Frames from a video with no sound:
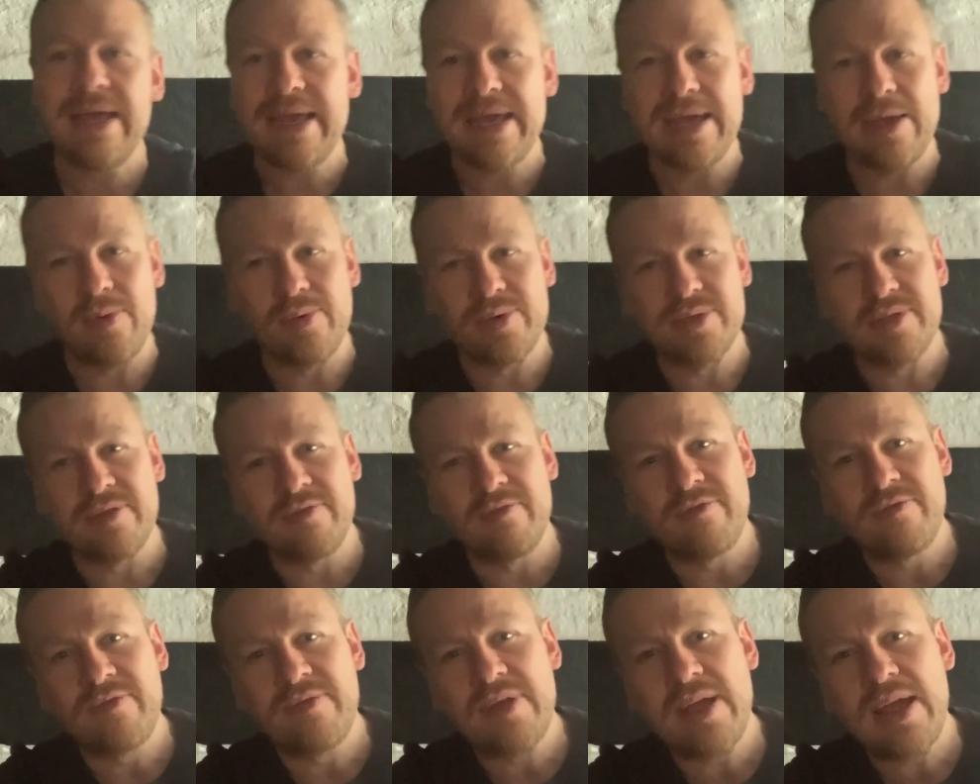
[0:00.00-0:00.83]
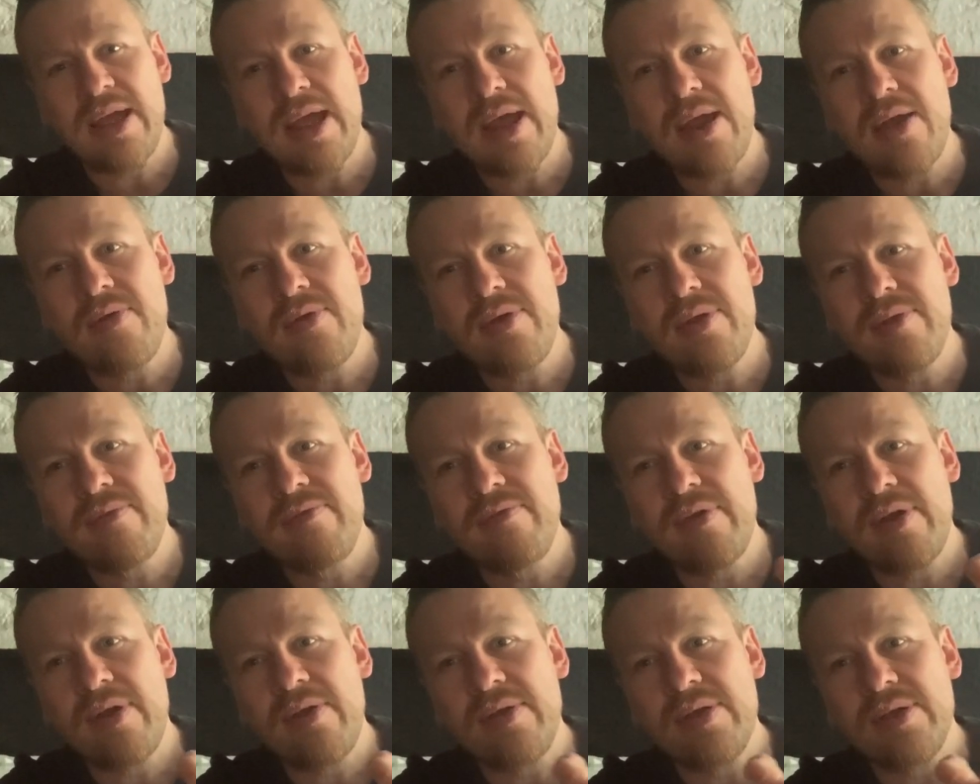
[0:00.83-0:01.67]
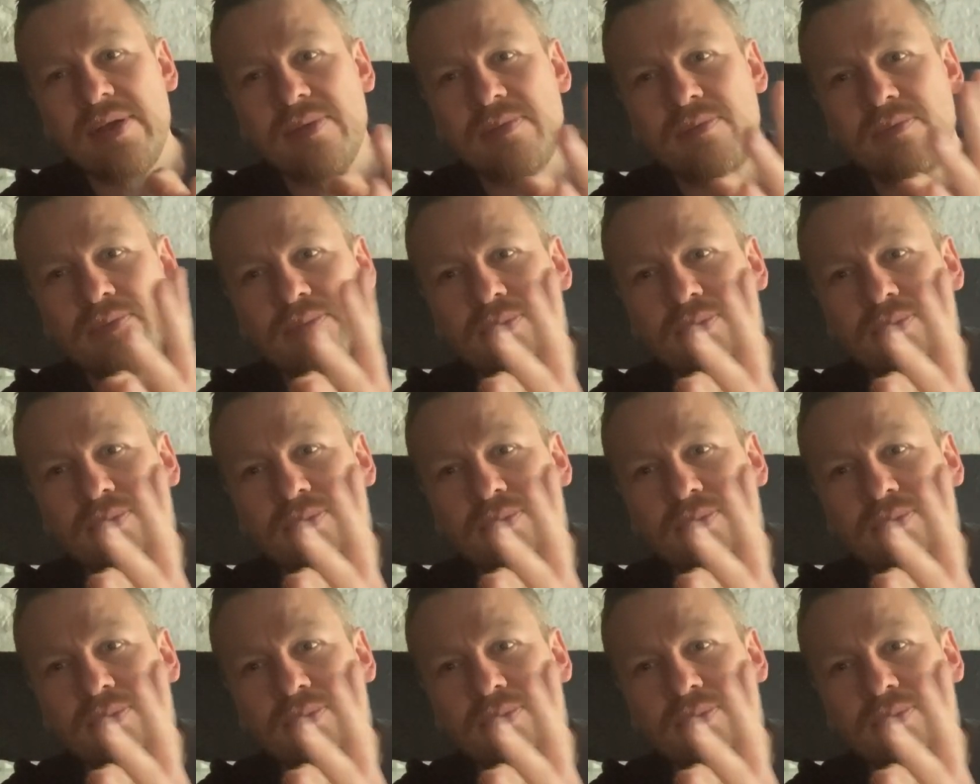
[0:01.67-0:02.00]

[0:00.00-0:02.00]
It was a very, very